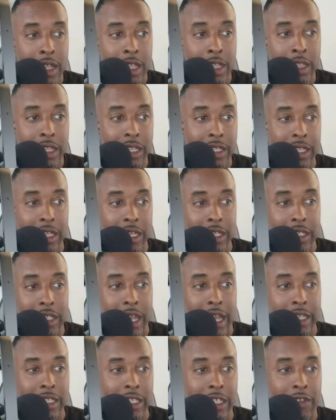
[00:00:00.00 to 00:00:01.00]
LinkedIn is
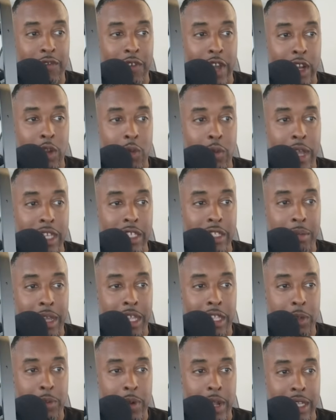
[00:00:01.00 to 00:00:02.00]
constantly finding ways to
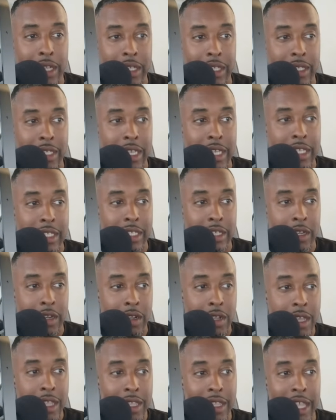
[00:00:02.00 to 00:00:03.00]
make the process
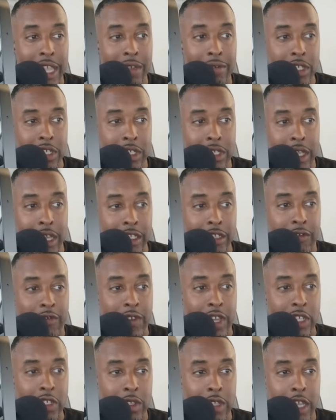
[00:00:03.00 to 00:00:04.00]
easier. They even just launched a
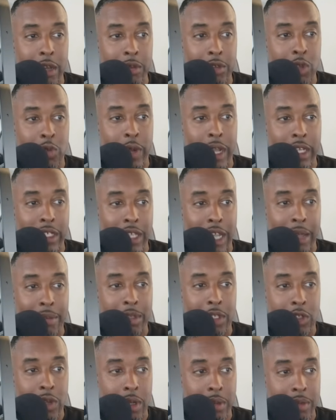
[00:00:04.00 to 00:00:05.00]
feature that helps you write job
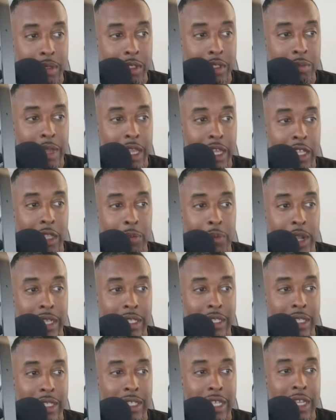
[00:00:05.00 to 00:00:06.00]
descriptions, making the
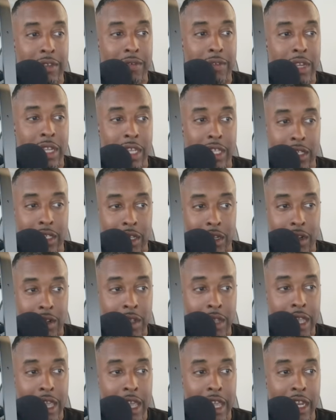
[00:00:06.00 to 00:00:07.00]
process even easier
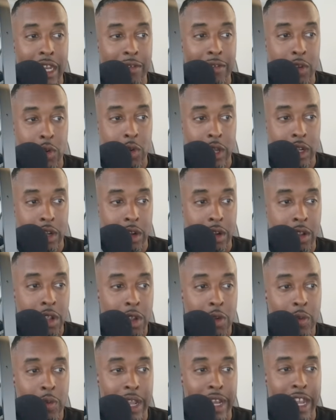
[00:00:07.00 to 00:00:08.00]
and even quicker.
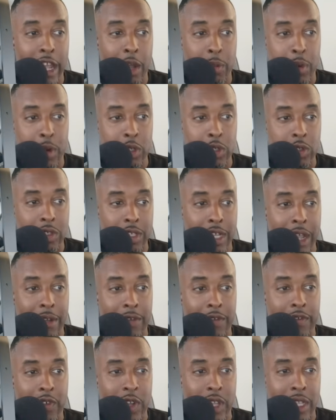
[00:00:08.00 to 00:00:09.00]
Right now, post your job
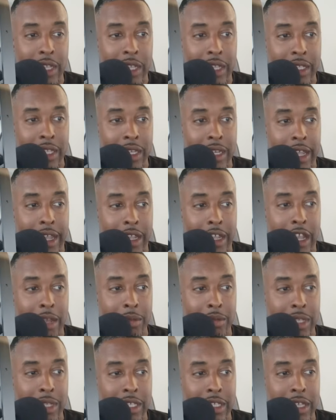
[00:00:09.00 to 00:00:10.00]
for free at
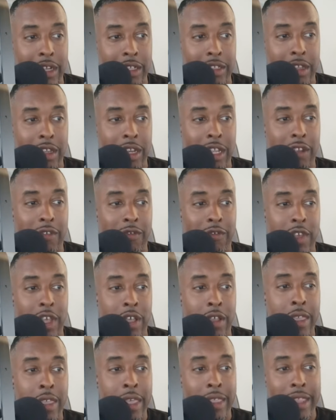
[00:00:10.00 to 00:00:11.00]

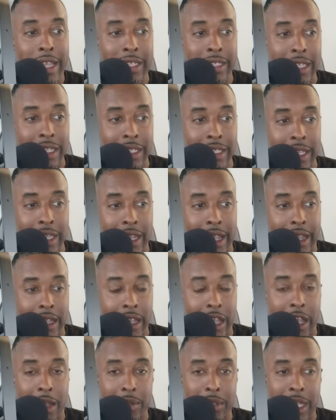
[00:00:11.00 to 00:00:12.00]
LinkedIn.com/LockedOnNFL. That's
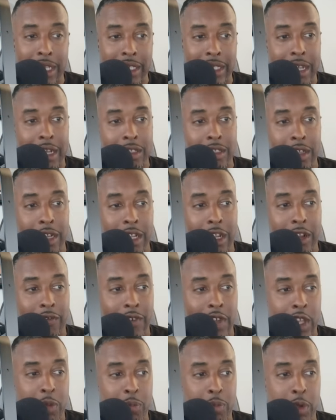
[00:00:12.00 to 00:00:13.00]

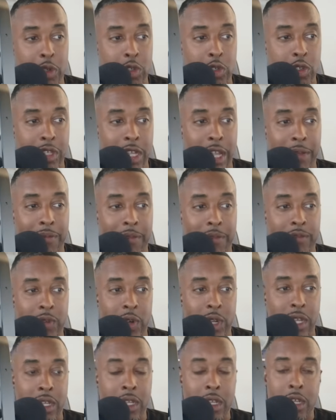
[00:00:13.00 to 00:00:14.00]
LinkedIn.com/LockedOnNFL to post your job for
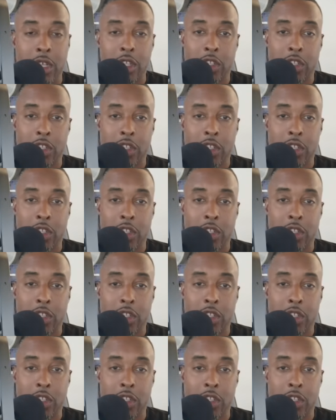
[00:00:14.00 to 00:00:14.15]
free.